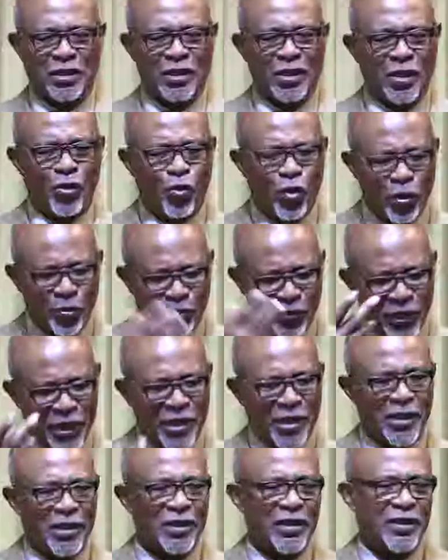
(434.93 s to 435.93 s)
will
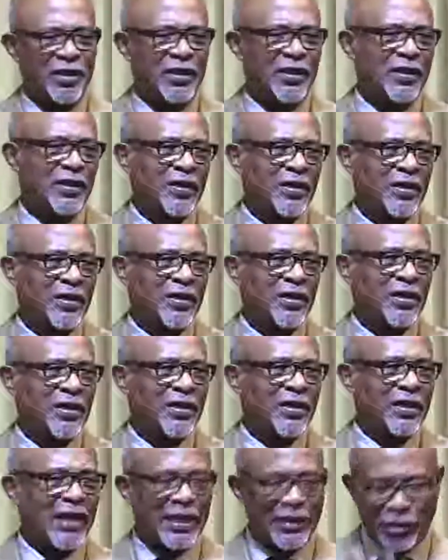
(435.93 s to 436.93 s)
be
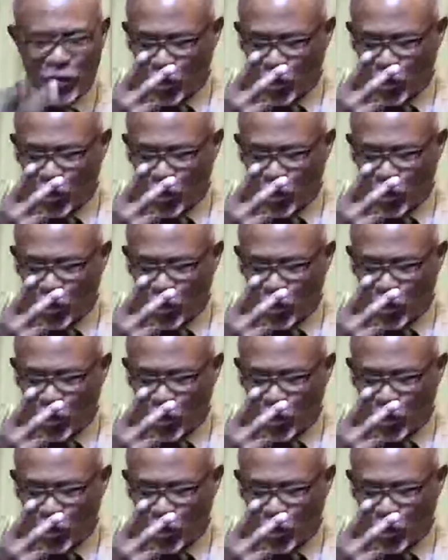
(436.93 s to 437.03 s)
like the